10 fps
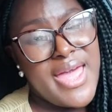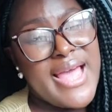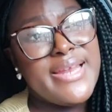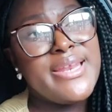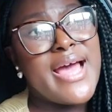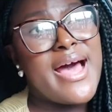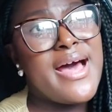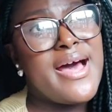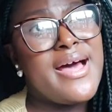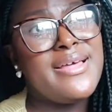And
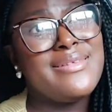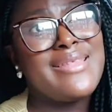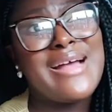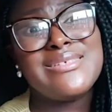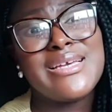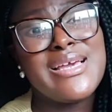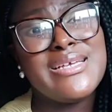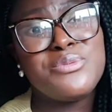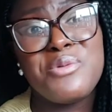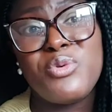that's the
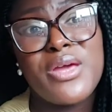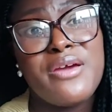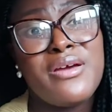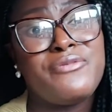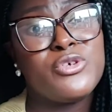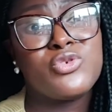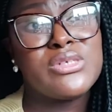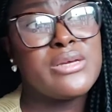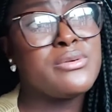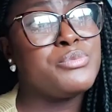case. People get
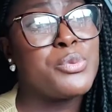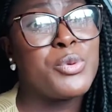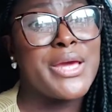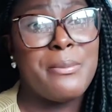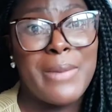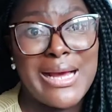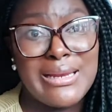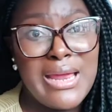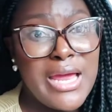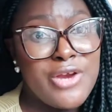frustrated. People get
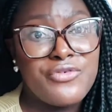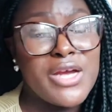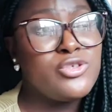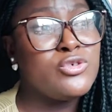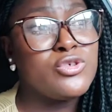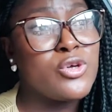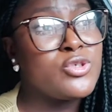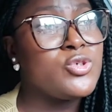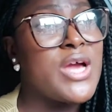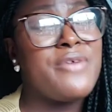mad and trying to
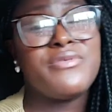insult you.